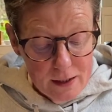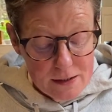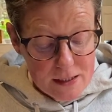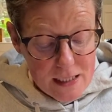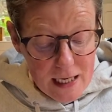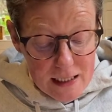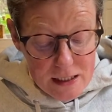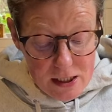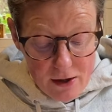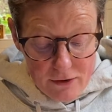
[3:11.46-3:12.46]
to tell
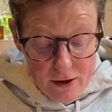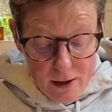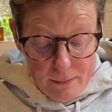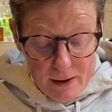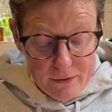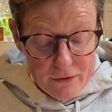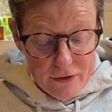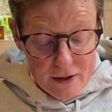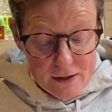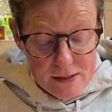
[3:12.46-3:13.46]
each other about the
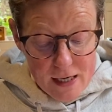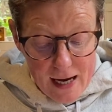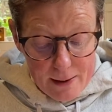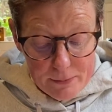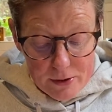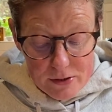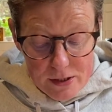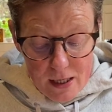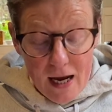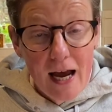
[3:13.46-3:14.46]
things that happened,
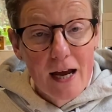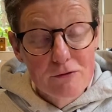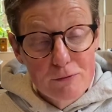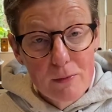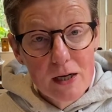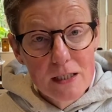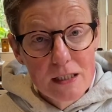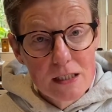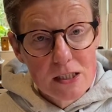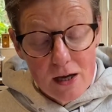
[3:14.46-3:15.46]
and remind
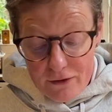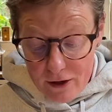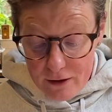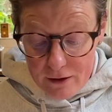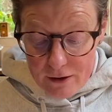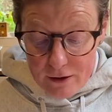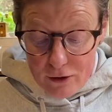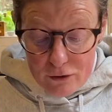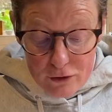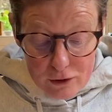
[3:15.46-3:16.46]
each other
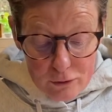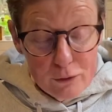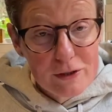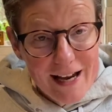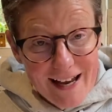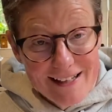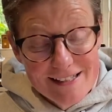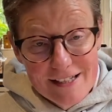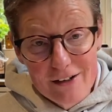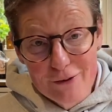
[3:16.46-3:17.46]
the Lord has
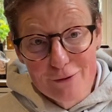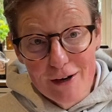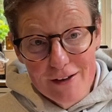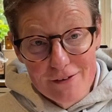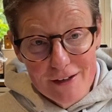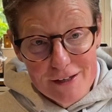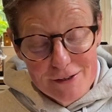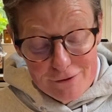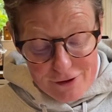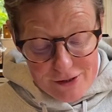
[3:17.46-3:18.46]
done great
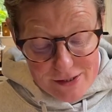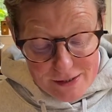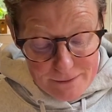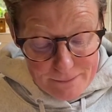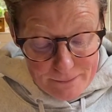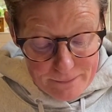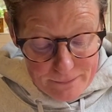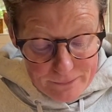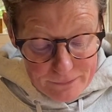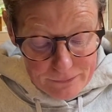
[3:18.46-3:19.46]
things for us
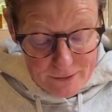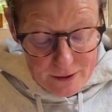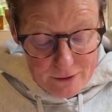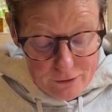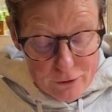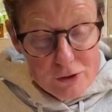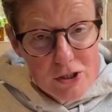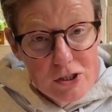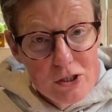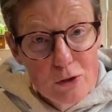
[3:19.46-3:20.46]
not
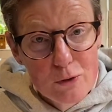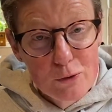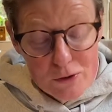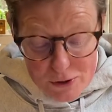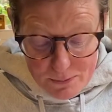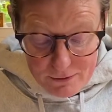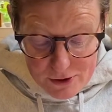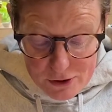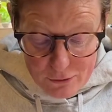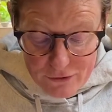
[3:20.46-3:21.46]
just so called
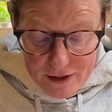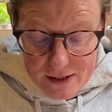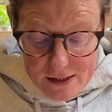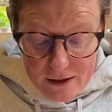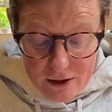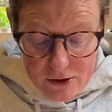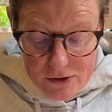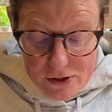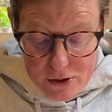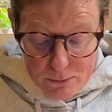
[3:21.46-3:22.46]
spiritual things like
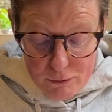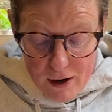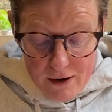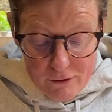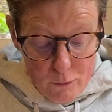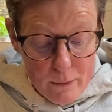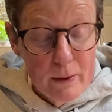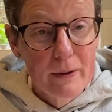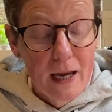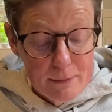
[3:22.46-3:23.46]
answers to prayer or when we
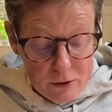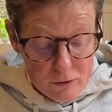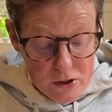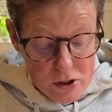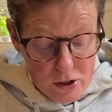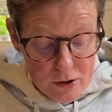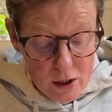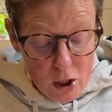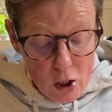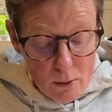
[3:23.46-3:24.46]
became a Christian,
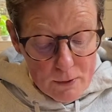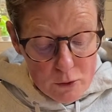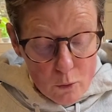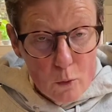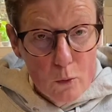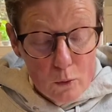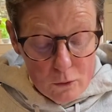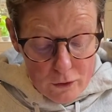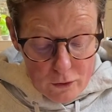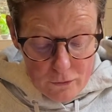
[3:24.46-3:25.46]
but all
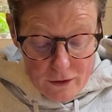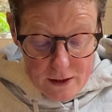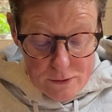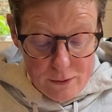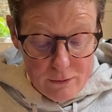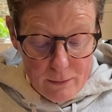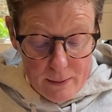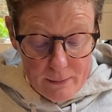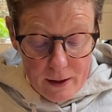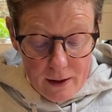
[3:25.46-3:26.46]
the good things we
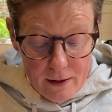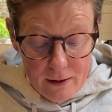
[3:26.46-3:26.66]
remember.